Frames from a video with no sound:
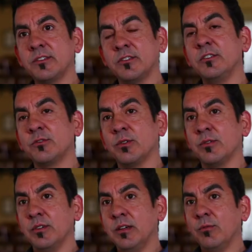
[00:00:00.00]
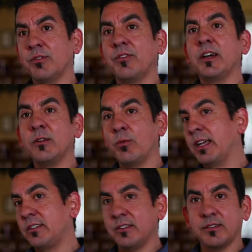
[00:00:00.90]
students will, will find a way
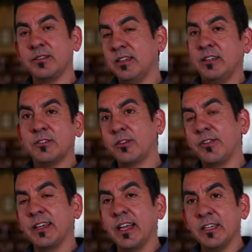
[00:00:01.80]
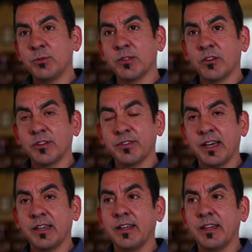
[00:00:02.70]
to sort of engage with all of that